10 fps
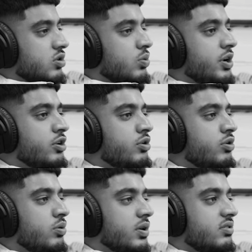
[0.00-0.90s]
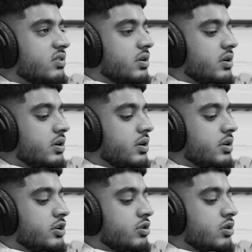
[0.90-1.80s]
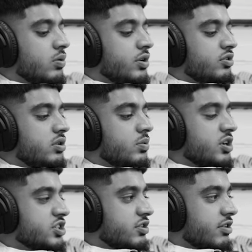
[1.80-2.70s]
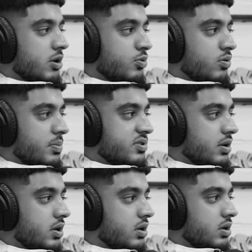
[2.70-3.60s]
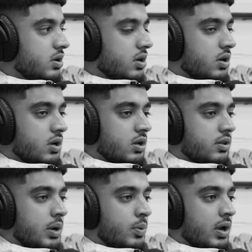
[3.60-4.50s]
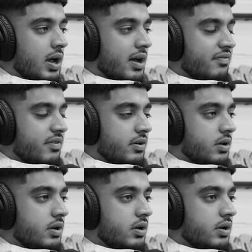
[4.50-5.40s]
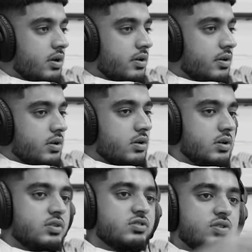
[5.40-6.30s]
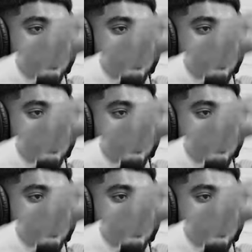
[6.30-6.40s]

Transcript: so what you'd do is you'd go onto the Warwickshire Cricket Board website. They will have, so